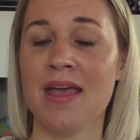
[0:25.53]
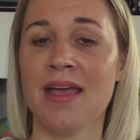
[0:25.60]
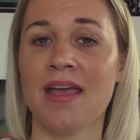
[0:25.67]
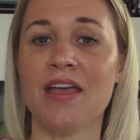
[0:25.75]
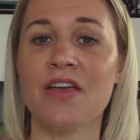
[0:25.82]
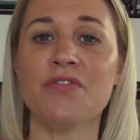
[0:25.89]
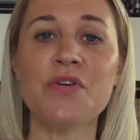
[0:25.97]

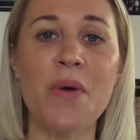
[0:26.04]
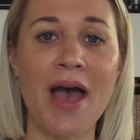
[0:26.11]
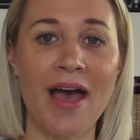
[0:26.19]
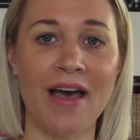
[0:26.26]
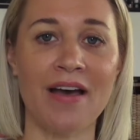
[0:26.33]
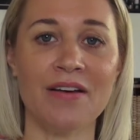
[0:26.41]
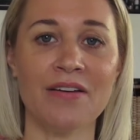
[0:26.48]
If you
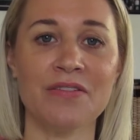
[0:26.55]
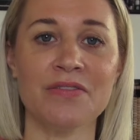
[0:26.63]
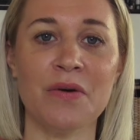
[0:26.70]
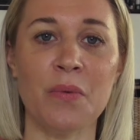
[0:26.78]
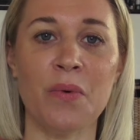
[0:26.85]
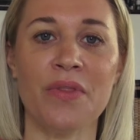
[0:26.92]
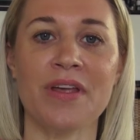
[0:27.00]
have,
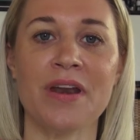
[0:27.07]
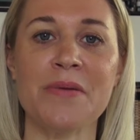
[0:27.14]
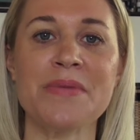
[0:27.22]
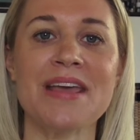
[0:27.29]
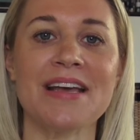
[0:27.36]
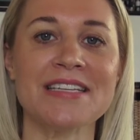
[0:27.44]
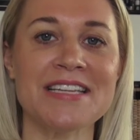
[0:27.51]
well then
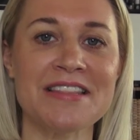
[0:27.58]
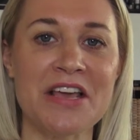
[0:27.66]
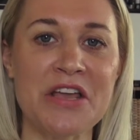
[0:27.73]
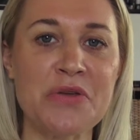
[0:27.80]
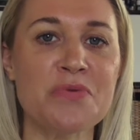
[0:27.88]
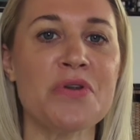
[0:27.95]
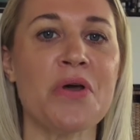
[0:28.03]
I'm guessing
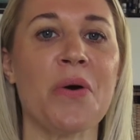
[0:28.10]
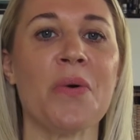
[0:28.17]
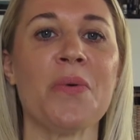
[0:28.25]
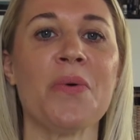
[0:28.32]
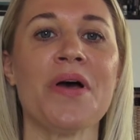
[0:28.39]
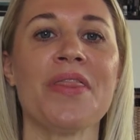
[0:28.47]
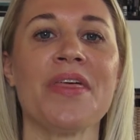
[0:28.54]
that you
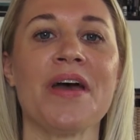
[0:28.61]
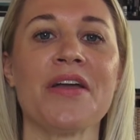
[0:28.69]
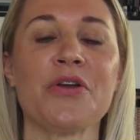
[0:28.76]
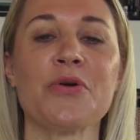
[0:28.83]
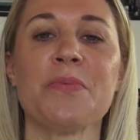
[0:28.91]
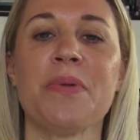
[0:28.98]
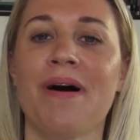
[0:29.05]
know that
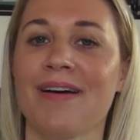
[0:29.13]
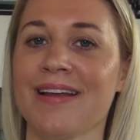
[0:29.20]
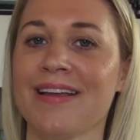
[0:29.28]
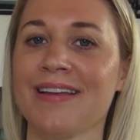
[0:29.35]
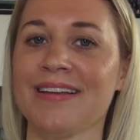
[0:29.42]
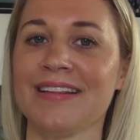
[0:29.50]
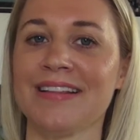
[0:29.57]
your
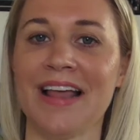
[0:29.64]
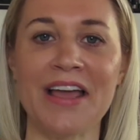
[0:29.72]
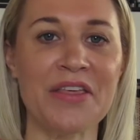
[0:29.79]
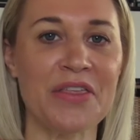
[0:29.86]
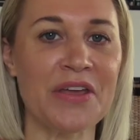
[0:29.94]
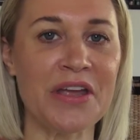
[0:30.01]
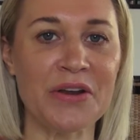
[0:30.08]
body,
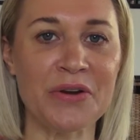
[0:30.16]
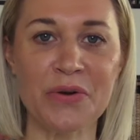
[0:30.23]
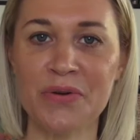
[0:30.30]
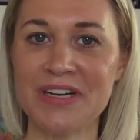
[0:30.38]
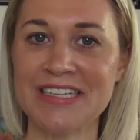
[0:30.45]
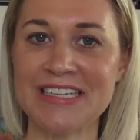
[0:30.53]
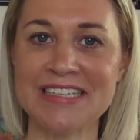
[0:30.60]
like the
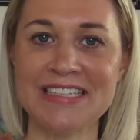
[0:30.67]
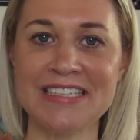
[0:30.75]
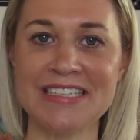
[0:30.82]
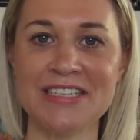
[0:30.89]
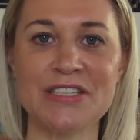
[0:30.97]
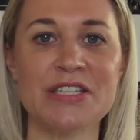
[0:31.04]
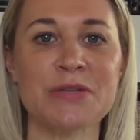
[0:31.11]
hero it
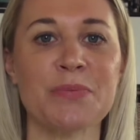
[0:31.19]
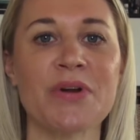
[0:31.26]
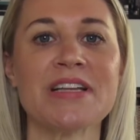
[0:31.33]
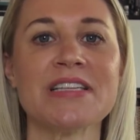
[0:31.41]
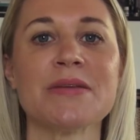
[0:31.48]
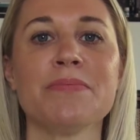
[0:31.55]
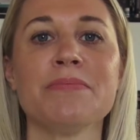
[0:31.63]
is,
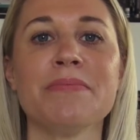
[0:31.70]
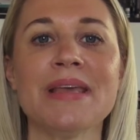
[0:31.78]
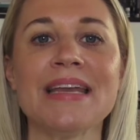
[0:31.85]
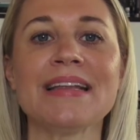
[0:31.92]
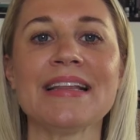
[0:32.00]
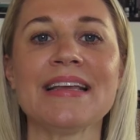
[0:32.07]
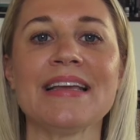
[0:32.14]
springs
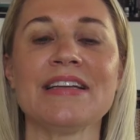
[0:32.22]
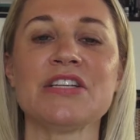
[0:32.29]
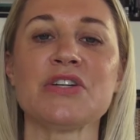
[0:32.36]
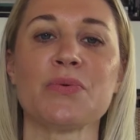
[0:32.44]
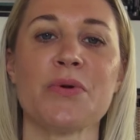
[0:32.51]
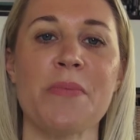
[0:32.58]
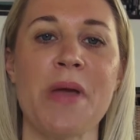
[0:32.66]
immediately
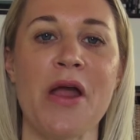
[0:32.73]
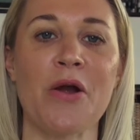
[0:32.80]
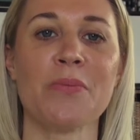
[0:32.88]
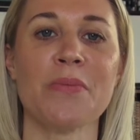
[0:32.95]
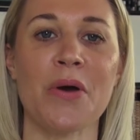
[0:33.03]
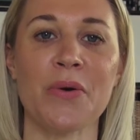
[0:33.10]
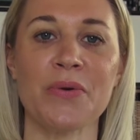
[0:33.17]
into repair
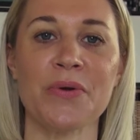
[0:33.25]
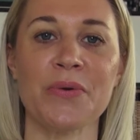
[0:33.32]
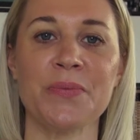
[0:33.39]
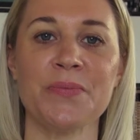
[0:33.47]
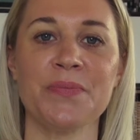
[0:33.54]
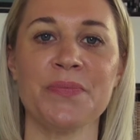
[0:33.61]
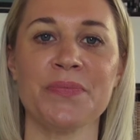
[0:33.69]
mode.
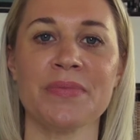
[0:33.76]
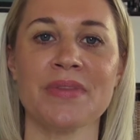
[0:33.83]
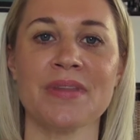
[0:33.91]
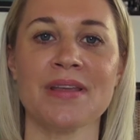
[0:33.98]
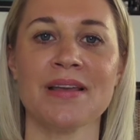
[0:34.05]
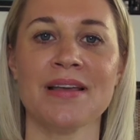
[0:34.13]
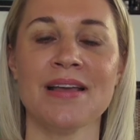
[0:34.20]

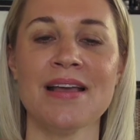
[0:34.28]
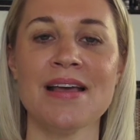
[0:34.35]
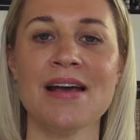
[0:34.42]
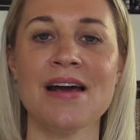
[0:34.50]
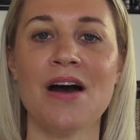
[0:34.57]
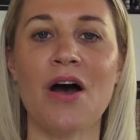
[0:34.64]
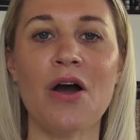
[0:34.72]

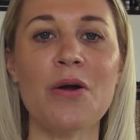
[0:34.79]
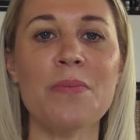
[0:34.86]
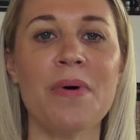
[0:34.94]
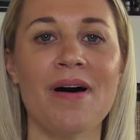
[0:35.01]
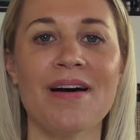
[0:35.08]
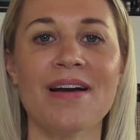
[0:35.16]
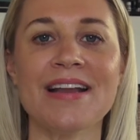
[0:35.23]
Our
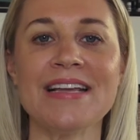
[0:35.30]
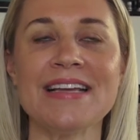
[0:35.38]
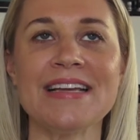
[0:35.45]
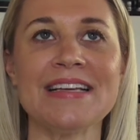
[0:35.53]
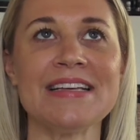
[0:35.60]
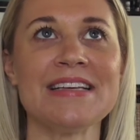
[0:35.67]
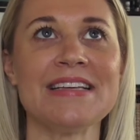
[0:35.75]

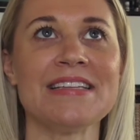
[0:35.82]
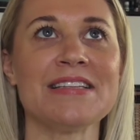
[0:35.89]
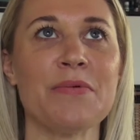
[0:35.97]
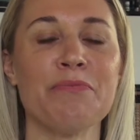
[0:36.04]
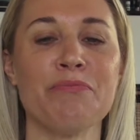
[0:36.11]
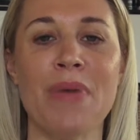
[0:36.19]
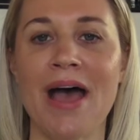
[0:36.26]
body
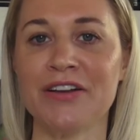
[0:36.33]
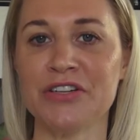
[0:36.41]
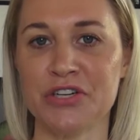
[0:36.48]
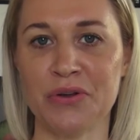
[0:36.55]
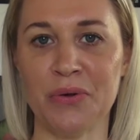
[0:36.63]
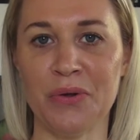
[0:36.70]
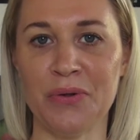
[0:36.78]
is
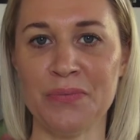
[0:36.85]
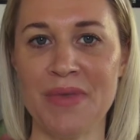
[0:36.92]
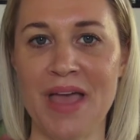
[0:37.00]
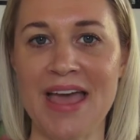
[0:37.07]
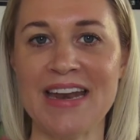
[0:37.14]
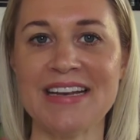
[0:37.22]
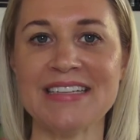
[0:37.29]
magical,
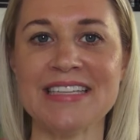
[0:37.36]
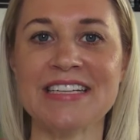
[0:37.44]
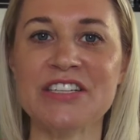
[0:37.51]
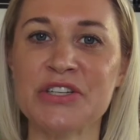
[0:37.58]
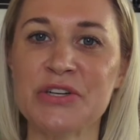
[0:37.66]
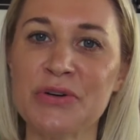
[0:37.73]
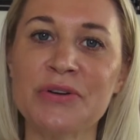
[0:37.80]
and its
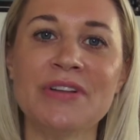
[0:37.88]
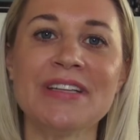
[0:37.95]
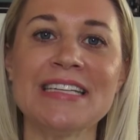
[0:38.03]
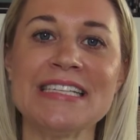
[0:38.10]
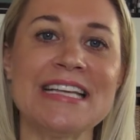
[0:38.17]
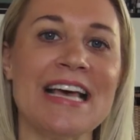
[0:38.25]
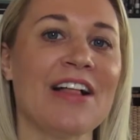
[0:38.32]
internal
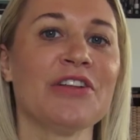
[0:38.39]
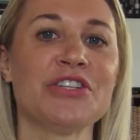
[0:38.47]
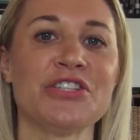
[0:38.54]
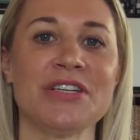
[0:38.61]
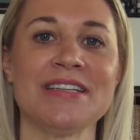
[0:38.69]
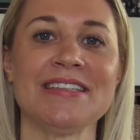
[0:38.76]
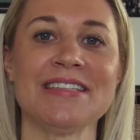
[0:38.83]

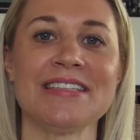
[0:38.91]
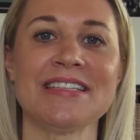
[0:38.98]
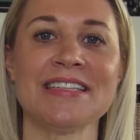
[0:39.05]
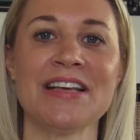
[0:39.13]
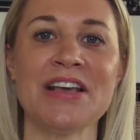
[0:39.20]
intelligence